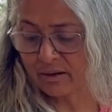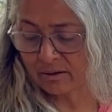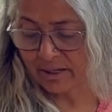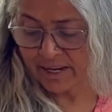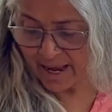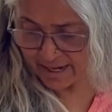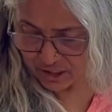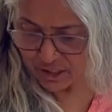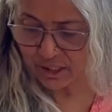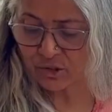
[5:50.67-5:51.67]
take
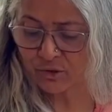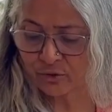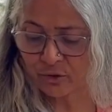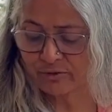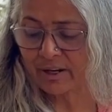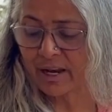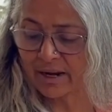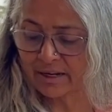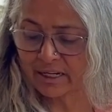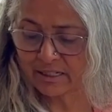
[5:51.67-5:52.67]
action to fulfill our
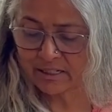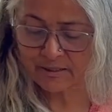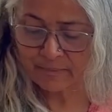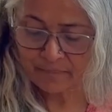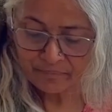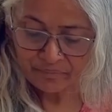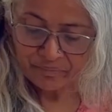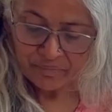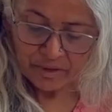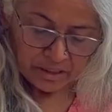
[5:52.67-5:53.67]
needs.
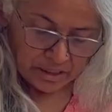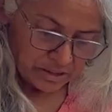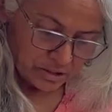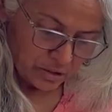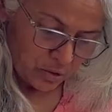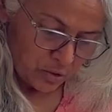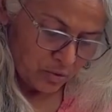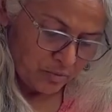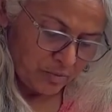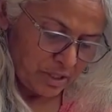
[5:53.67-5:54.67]

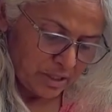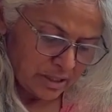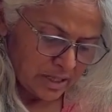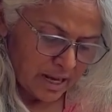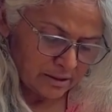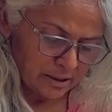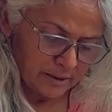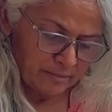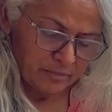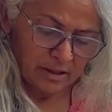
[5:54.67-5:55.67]
So here
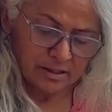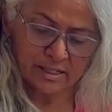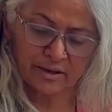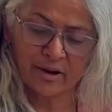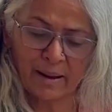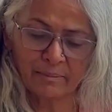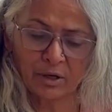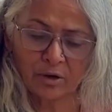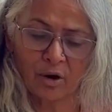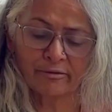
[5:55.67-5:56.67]
is the grammar
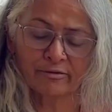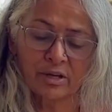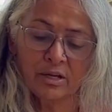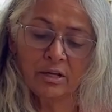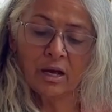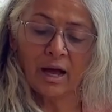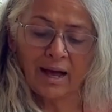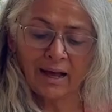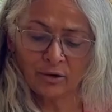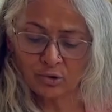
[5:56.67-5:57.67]
of
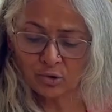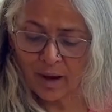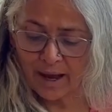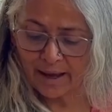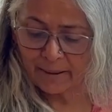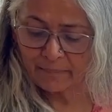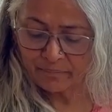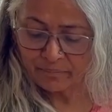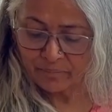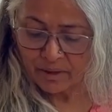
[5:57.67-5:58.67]
how do I
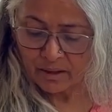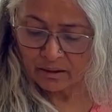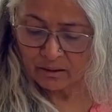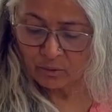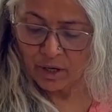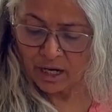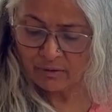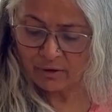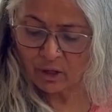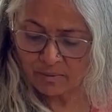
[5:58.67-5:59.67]
work
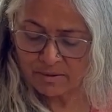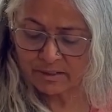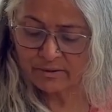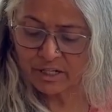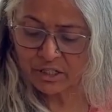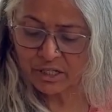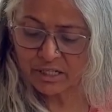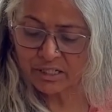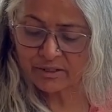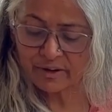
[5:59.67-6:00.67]
with
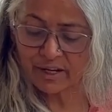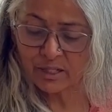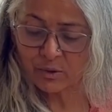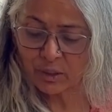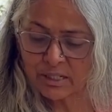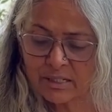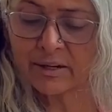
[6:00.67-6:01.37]
observations, feelings. What is the